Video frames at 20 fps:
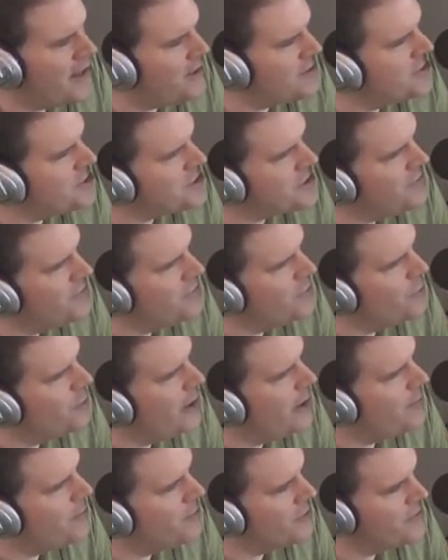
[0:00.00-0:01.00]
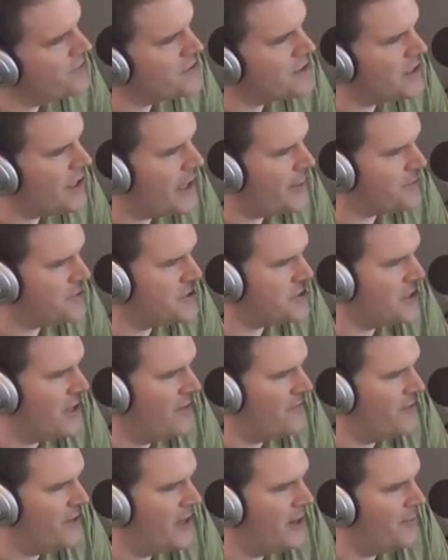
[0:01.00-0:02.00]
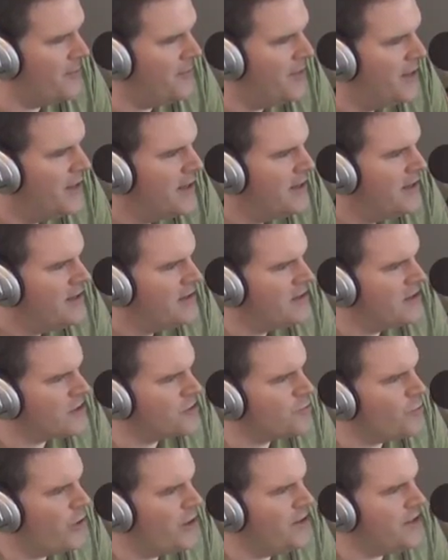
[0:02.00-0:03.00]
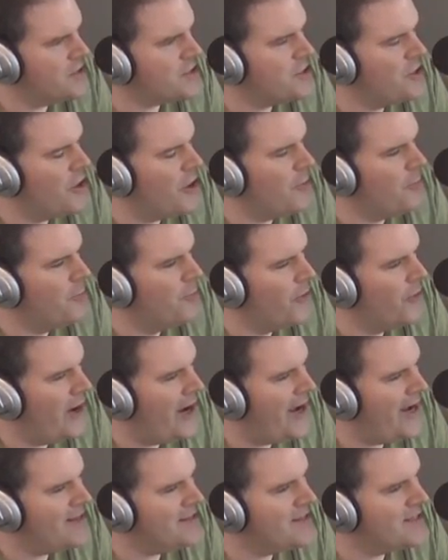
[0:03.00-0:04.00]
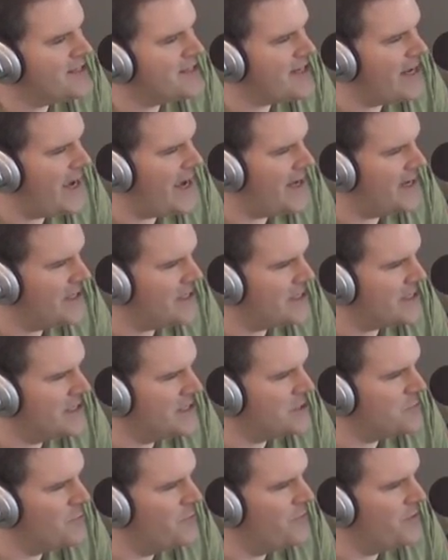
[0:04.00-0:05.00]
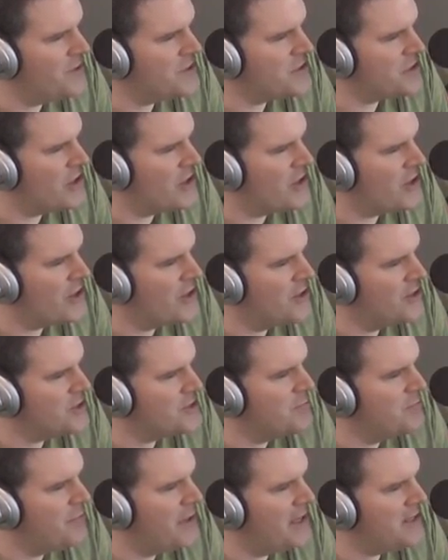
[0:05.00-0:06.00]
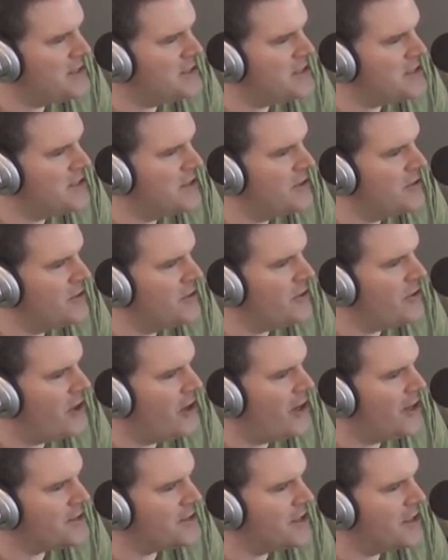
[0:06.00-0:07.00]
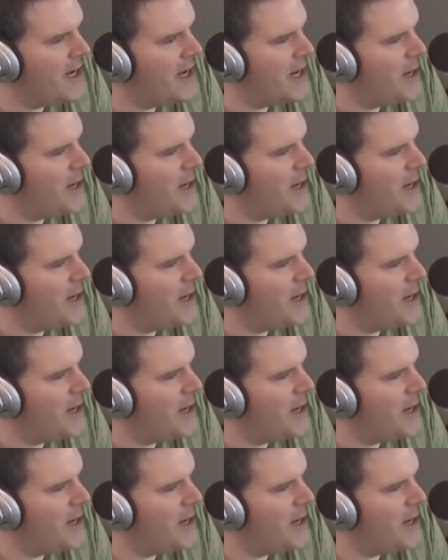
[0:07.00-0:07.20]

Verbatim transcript: I'll just give you a brief synopsis of them. There's one that's called Brad's Status, and this movie stars Ben Stiller, Austin